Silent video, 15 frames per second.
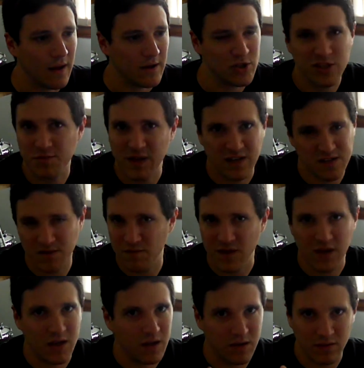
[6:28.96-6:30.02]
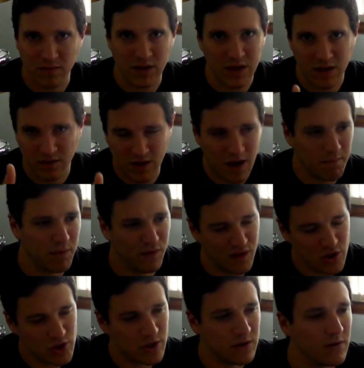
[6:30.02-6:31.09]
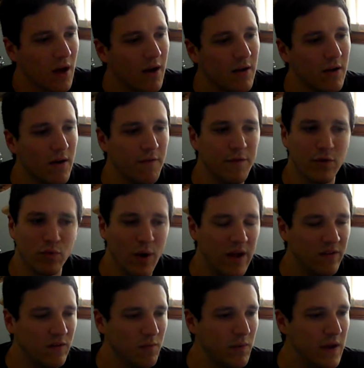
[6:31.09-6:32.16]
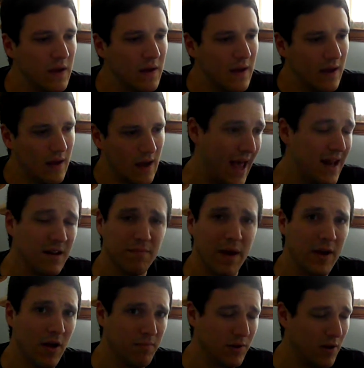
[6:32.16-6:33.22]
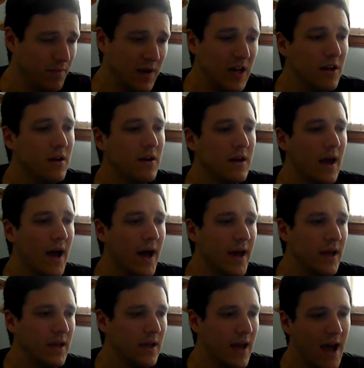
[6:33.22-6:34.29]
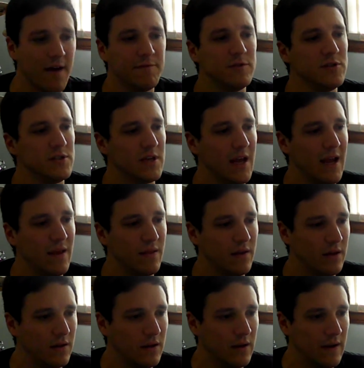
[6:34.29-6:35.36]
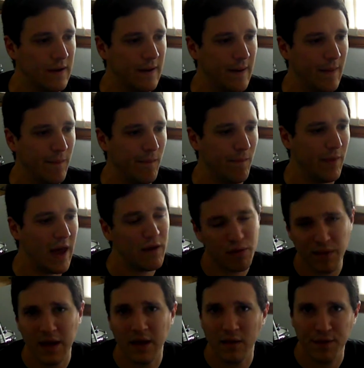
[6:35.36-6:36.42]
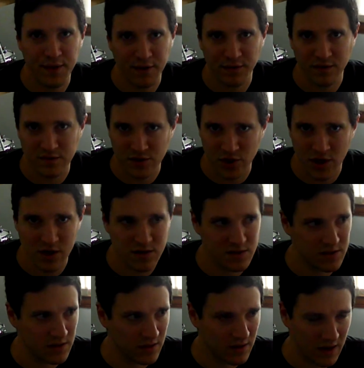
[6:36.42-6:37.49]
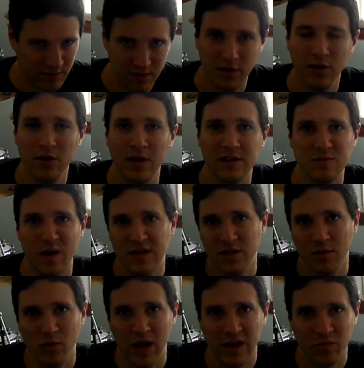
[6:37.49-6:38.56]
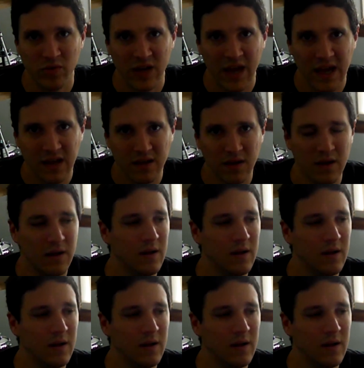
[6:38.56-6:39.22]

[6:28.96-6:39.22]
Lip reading: just because of the composition of the recipe. And in my humble opinion, I have to say that I think this is just as good as my double IPA,